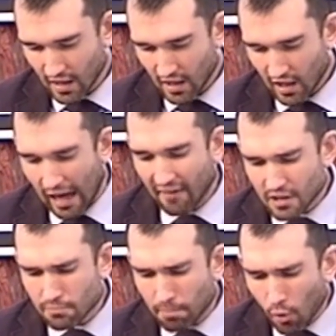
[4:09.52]
I've
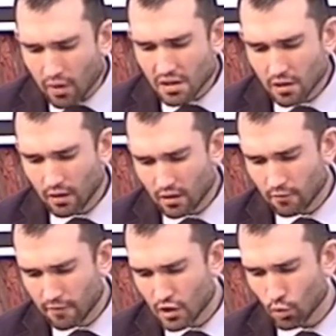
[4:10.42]
spoken to
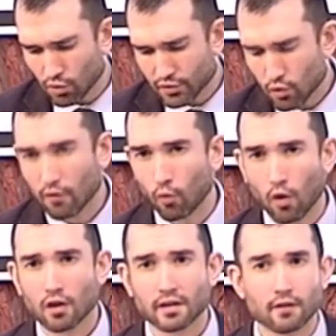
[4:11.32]
individuals who have
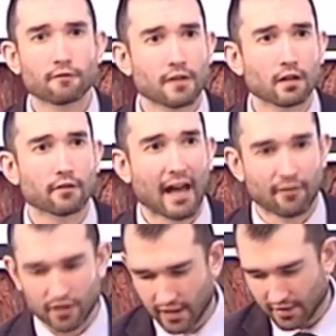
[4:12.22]
worked in the field of
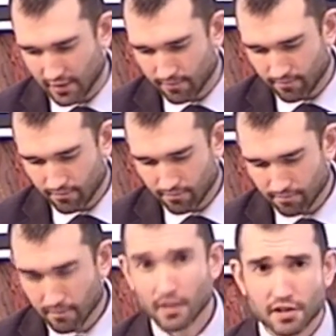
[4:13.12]
advertising,
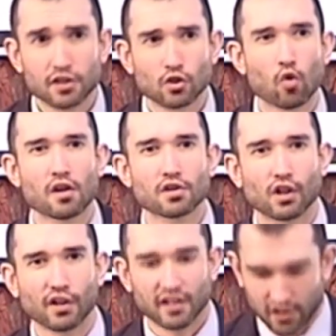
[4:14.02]

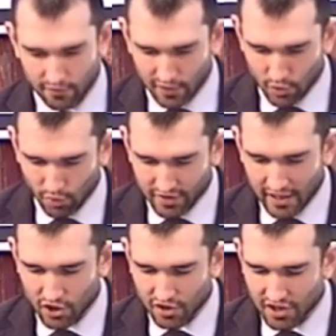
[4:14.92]
disgruntled individuals, I
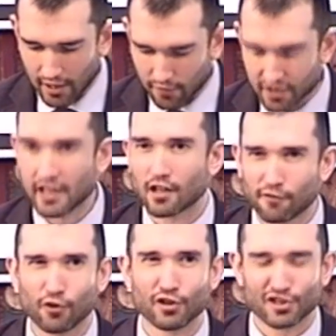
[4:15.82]
should say, for the sake of
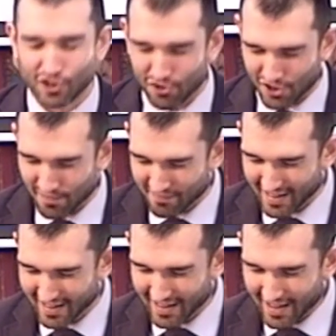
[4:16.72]
full disclosure,
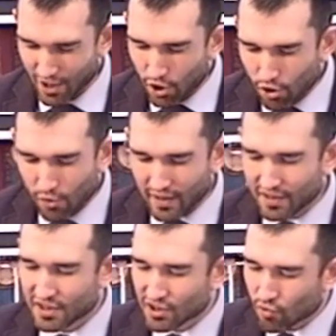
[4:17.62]
who in
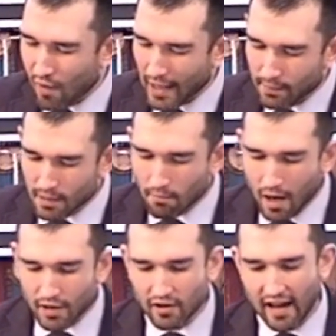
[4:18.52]
describing
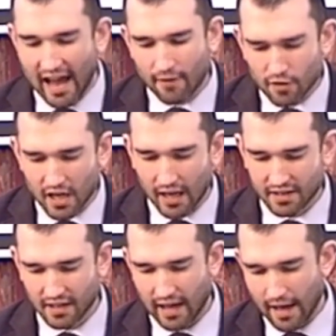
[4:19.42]
modern
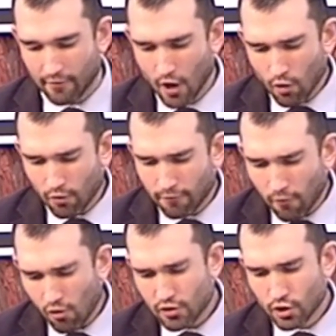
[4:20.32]
advertising have
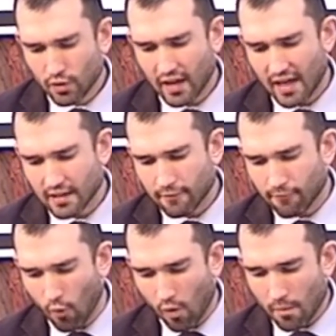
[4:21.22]
referred to it as a
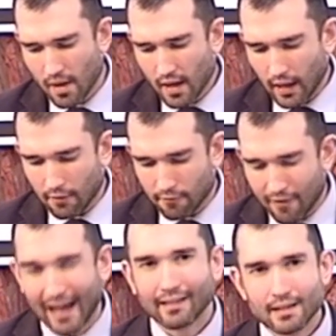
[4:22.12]
form of
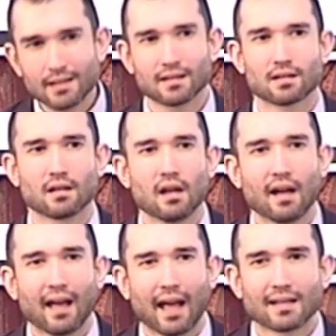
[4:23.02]
violence
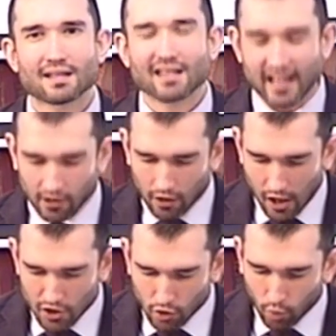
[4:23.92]
and
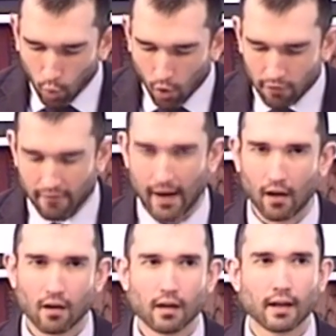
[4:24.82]
psychological
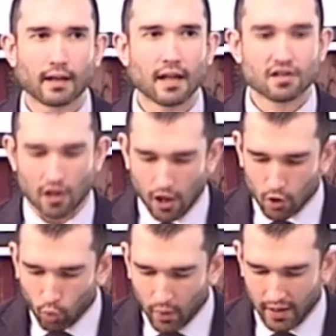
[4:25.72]
warfare against
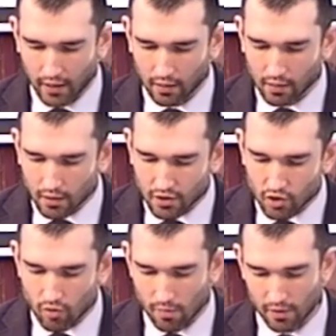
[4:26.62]
unwitting
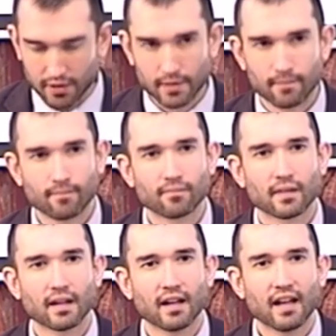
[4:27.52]
consumers.
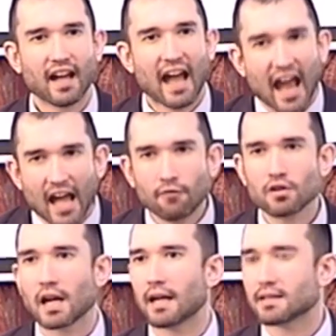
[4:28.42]

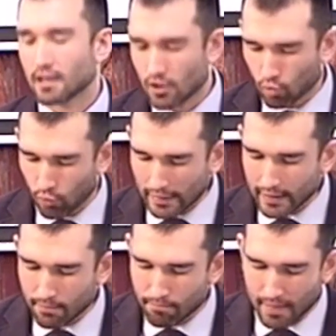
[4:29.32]
Advertising is really
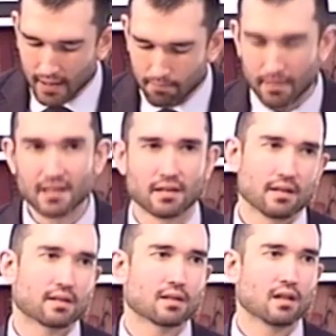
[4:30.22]
big
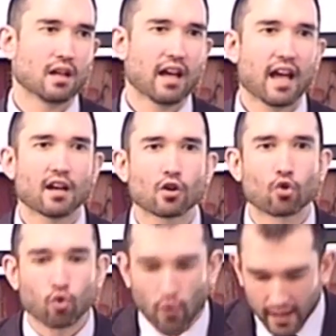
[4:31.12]
business, and a
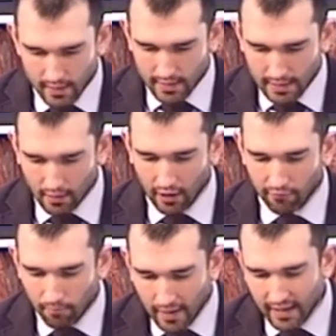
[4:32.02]
great deal
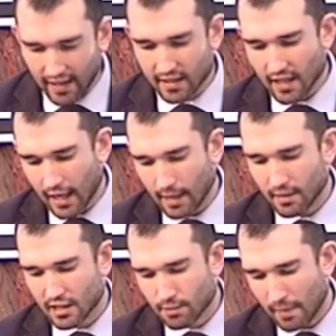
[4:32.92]
of money and time
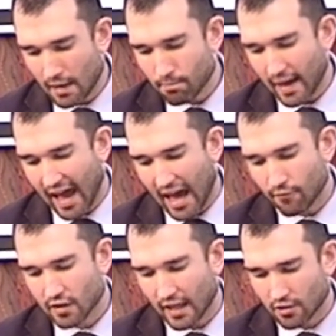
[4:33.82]
is spent by
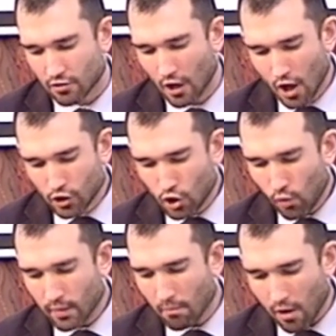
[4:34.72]
advertisers
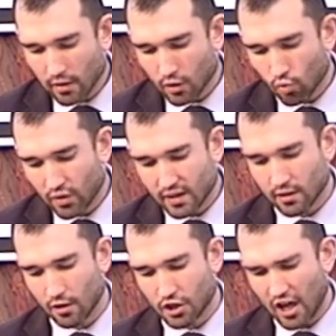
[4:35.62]
doing market
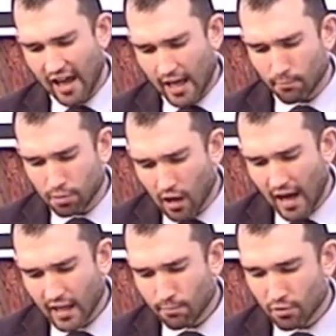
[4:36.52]
research and
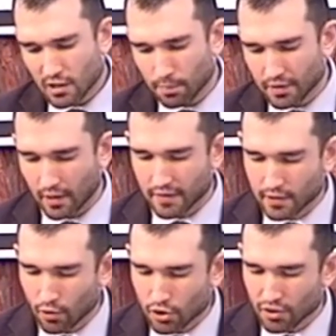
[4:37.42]
applying principles of
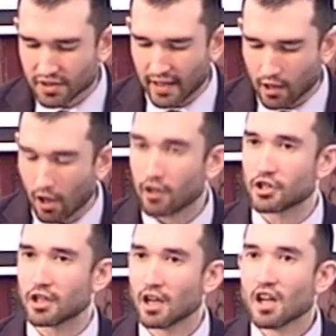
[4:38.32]
social
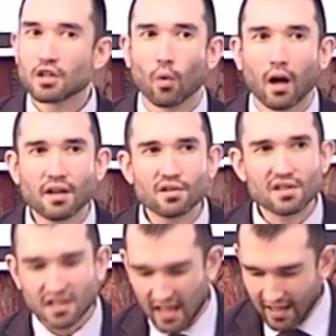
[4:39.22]
psychology to
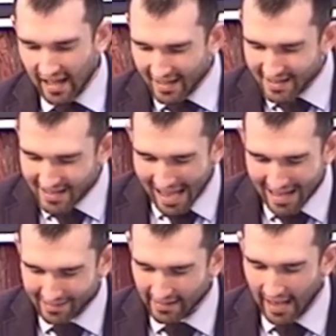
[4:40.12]
understand
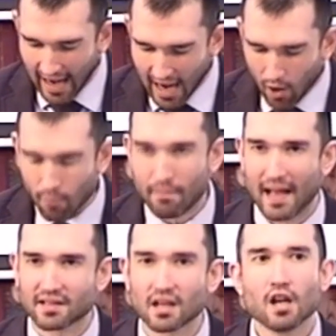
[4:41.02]
exactly how
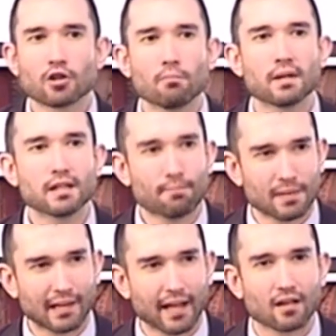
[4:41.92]
best to
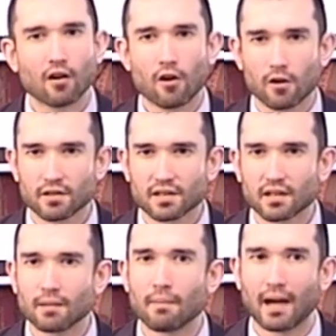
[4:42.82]
manipulate hearts
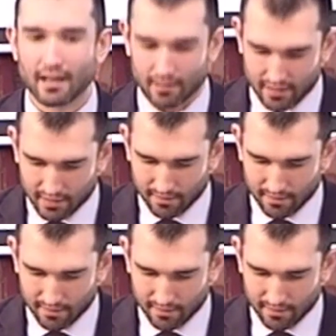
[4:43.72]
and minds.